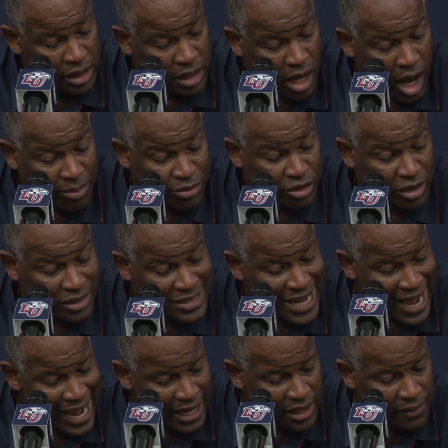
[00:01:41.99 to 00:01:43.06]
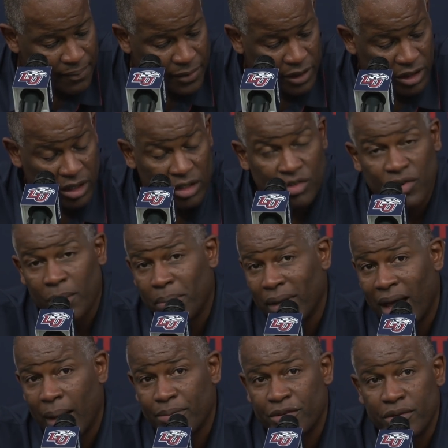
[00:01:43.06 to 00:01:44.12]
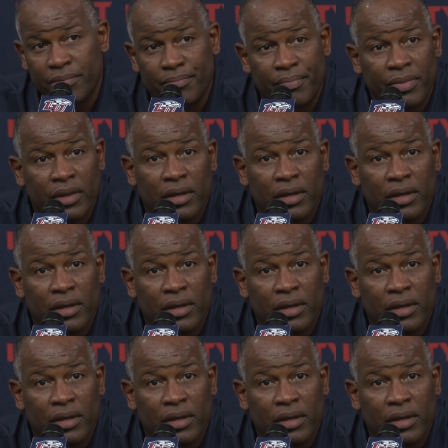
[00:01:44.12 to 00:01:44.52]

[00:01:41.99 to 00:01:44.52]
option attack, triple option.